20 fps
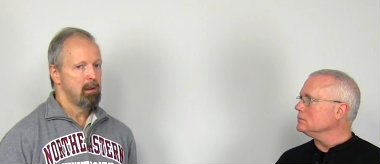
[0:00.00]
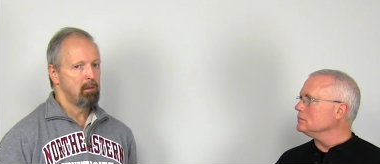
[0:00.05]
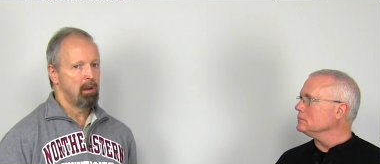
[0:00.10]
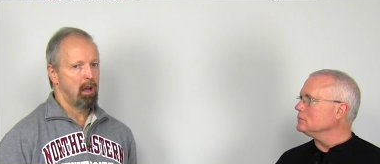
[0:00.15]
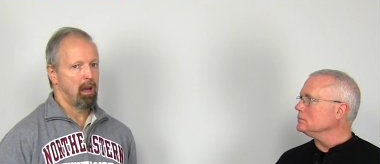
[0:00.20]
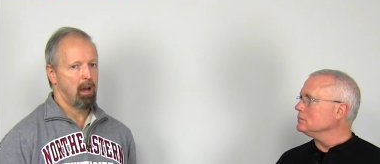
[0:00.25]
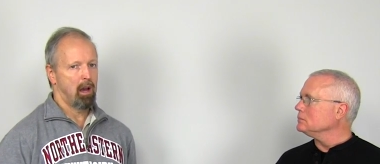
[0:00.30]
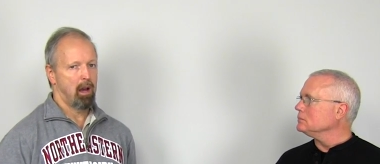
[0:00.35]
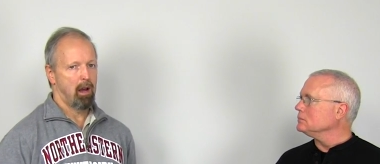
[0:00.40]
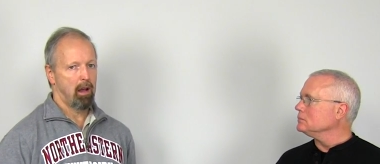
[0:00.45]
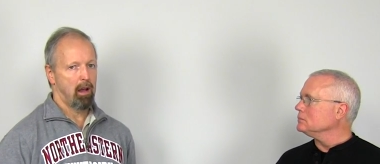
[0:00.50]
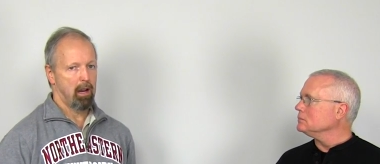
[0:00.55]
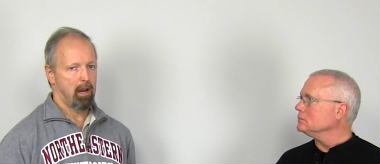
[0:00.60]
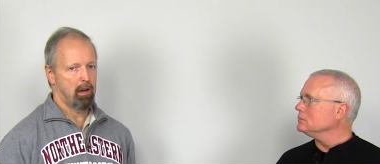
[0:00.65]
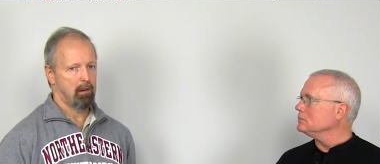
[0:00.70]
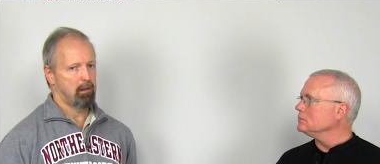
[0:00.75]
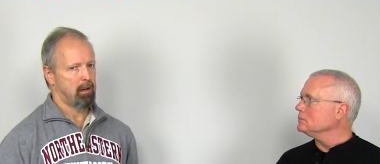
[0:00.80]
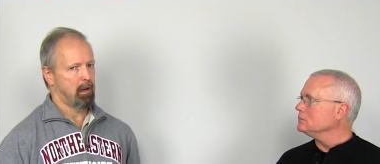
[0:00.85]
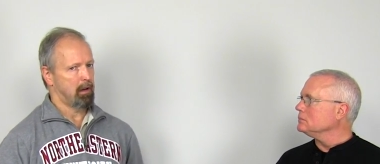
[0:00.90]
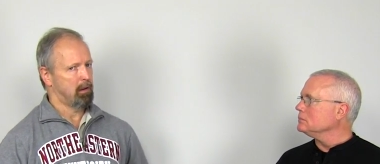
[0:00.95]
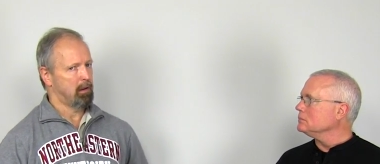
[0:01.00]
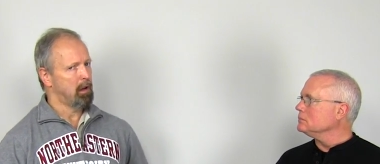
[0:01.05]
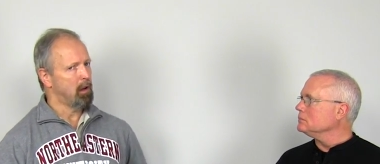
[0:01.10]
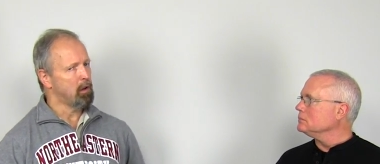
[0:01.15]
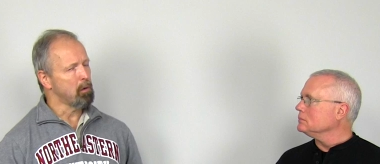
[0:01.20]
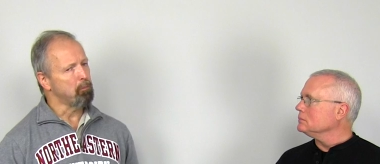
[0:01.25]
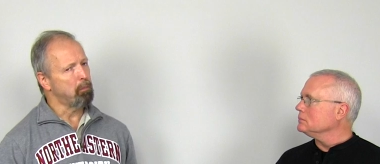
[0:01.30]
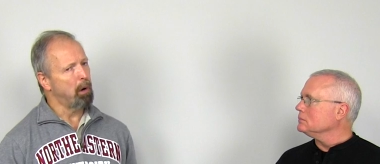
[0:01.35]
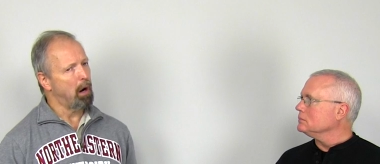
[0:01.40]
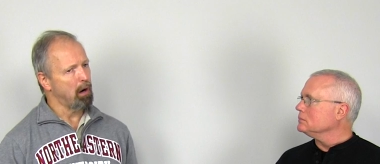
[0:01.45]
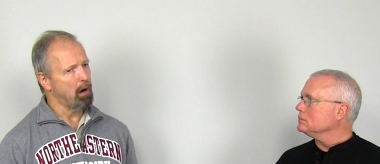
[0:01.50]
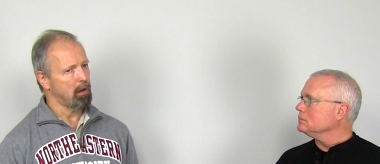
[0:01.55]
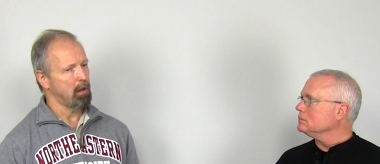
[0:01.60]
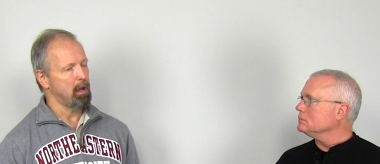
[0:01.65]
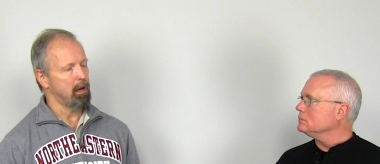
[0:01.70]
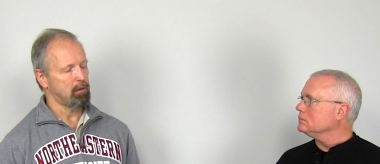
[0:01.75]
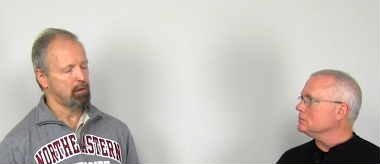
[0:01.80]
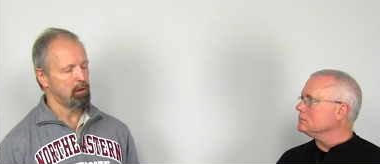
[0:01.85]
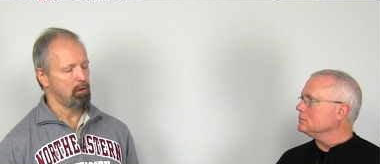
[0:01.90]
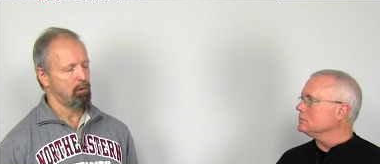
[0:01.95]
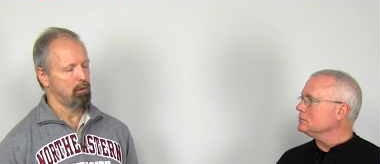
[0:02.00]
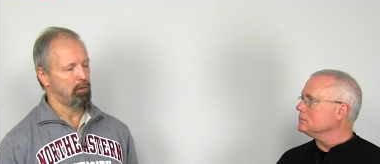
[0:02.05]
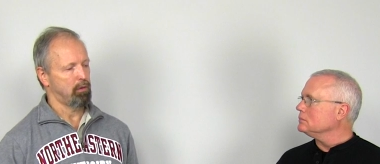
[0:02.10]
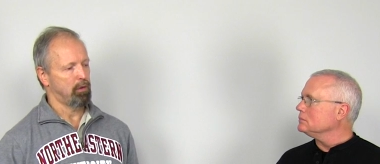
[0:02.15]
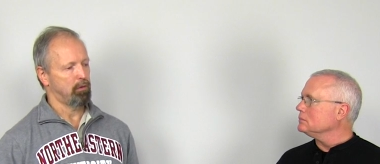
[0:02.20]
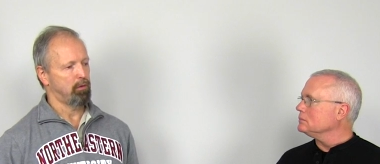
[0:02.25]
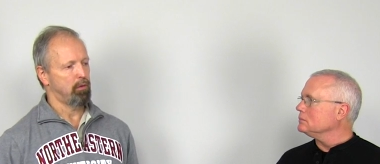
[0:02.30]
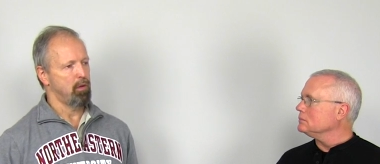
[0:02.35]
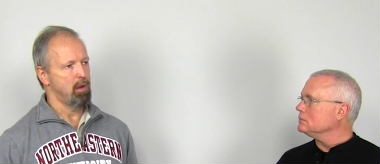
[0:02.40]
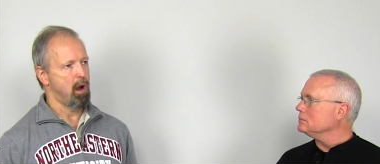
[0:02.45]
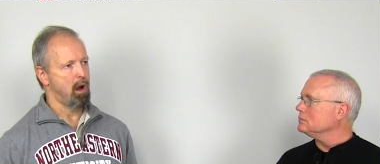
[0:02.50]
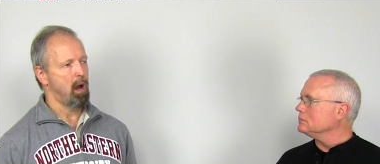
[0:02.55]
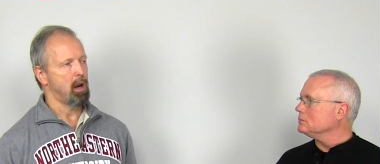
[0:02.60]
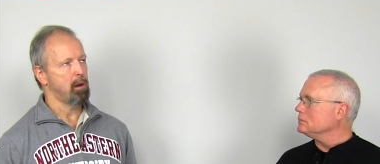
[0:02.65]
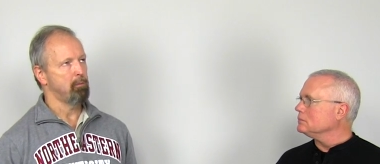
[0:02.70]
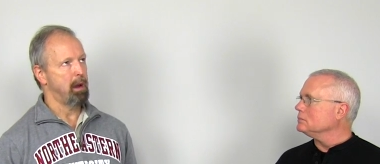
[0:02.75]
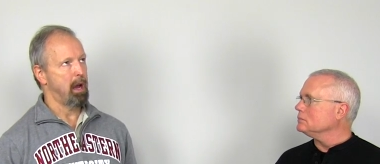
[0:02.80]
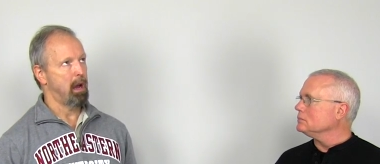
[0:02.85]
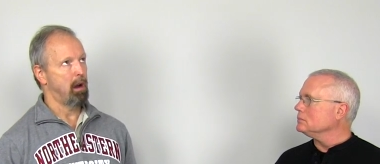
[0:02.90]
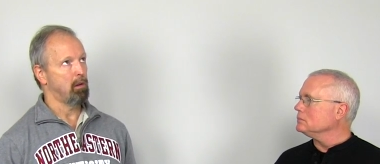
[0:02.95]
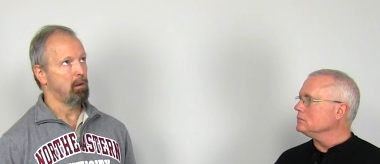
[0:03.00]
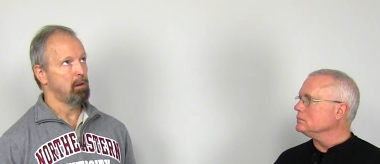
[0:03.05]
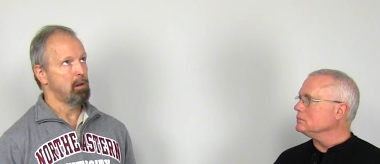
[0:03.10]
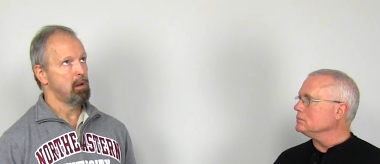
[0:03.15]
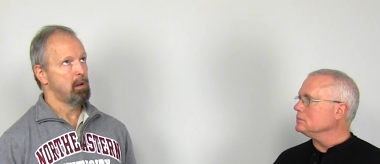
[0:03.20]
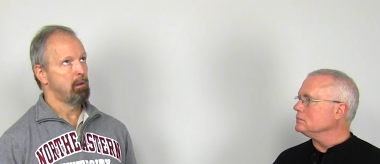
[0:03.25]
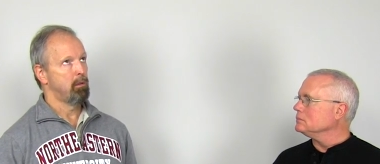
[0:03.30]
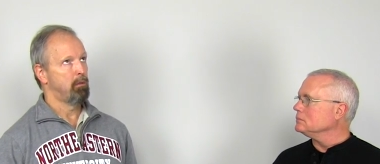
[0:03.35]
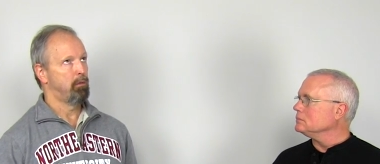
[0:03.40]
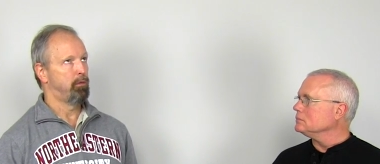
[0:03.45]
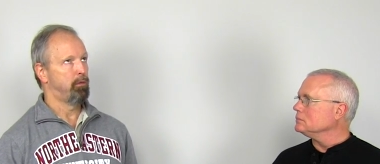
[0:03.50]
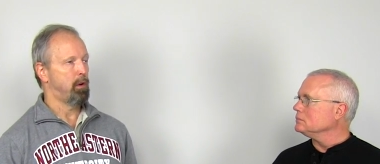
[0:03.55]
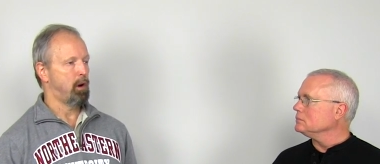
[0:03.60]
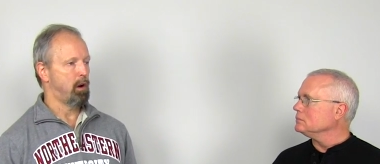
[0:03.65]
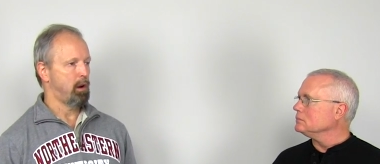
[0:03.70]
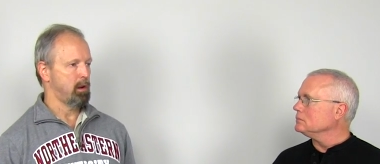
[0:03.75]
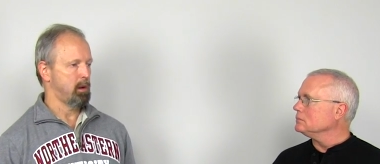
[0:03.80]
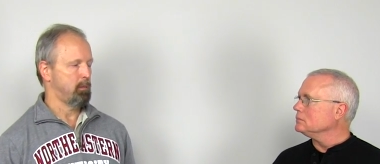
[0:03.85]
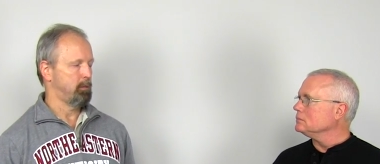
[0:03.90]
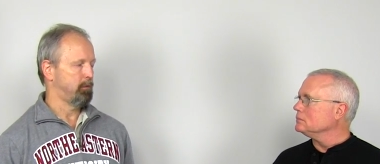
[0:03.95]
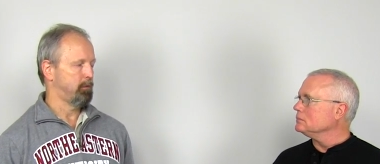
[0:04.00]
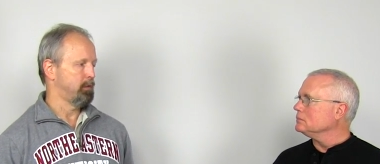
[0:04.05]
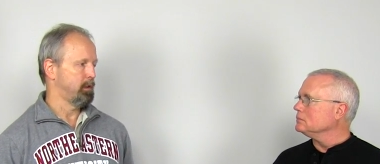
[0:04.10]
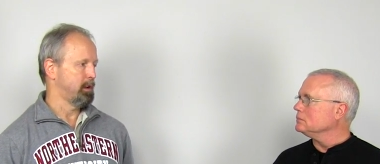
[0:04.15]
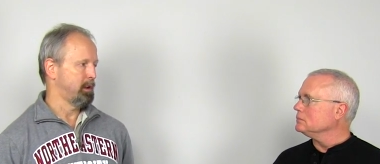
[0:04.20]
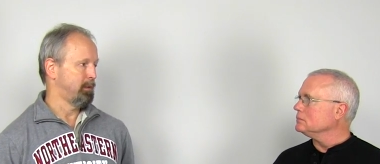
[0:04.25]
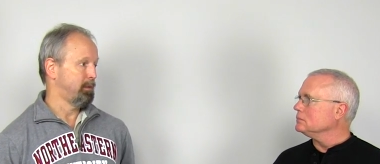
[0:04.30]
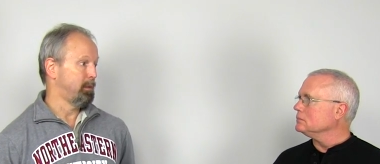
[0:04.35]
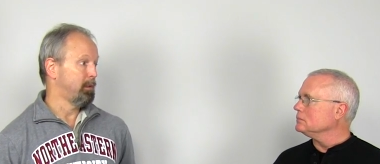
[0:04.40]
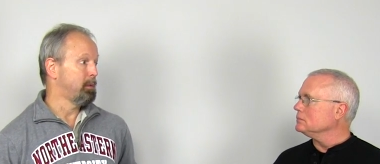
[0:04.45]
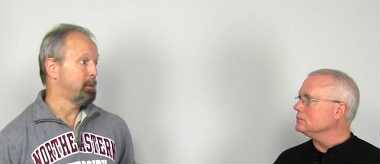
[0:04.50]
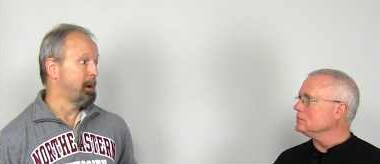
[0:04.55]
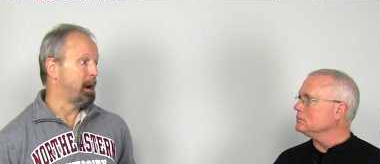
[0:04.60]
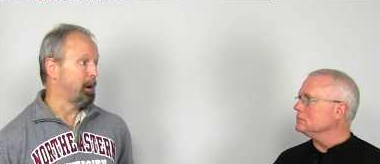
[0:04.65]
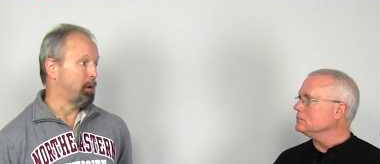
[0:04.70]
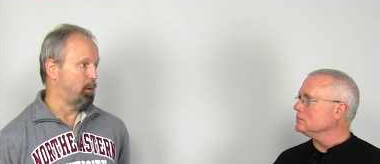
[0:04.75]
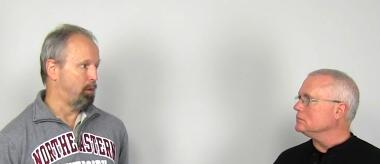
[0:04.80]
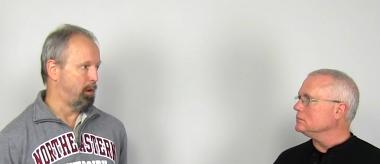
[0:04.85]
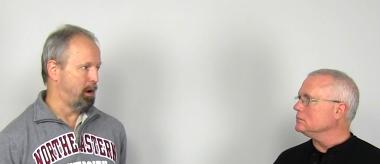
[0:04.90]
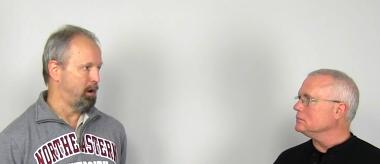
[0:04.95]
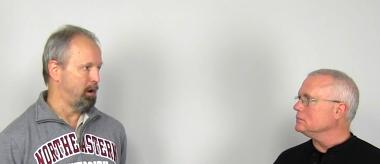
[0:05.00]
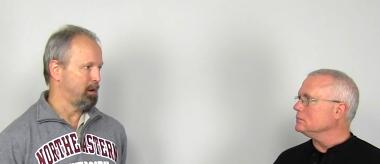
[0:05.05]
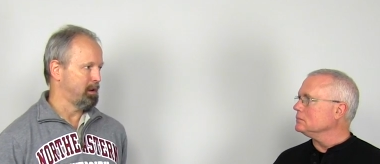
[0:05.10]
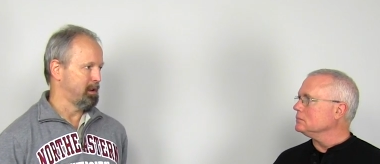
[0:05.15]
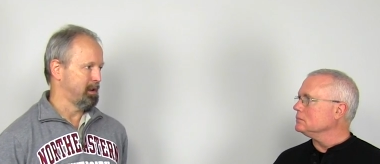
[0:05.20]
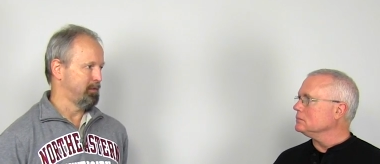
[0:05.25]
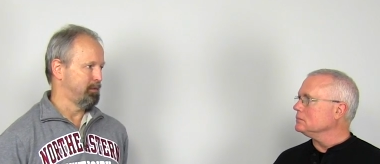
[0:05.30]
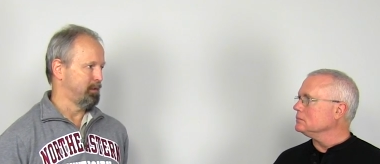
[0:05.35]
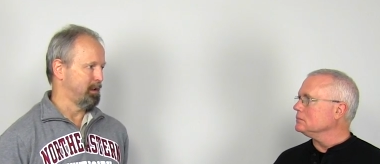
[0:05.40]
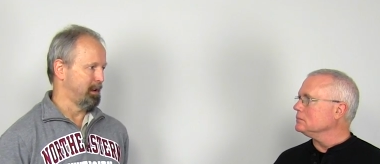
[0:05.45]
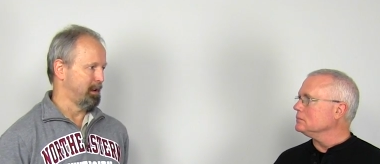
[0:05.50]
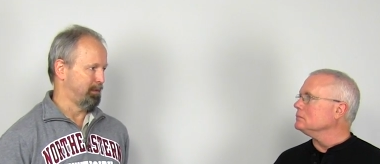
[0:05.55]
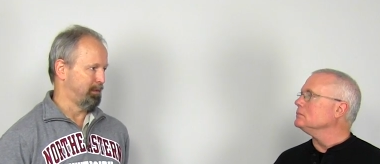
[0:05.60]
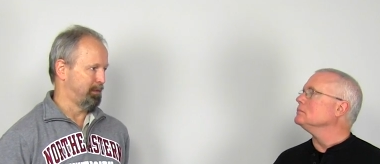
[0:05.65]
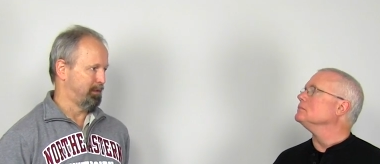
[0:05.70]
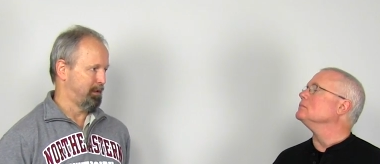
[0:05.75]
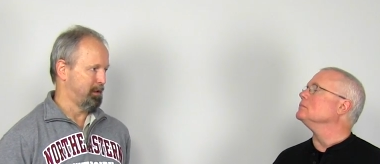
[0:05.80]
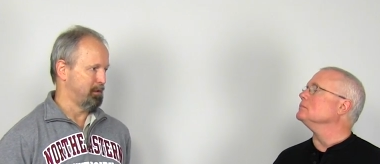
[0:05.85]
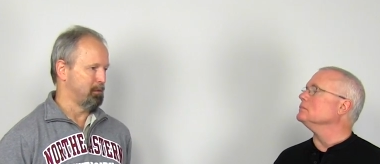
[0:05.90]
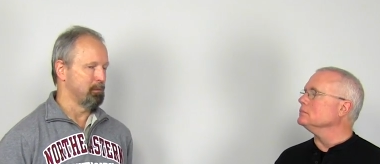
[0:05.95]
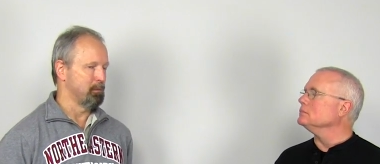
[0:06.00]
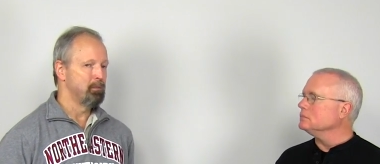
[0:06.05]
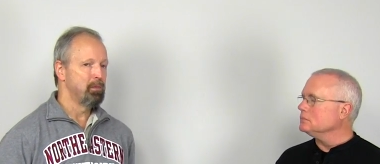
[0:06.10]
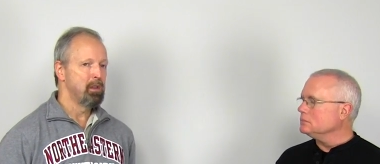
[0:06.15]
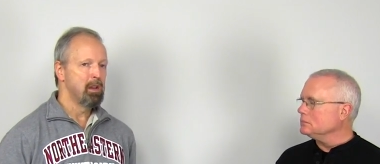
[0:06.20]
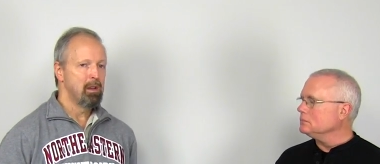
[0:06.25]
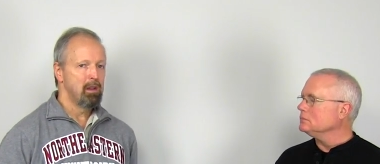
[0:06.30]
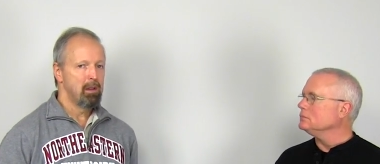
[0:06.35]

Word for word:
Speaker 1: Uh, and another part of that, too, is it's not about volume of links. It's about quality of links, too. Mm-hmm.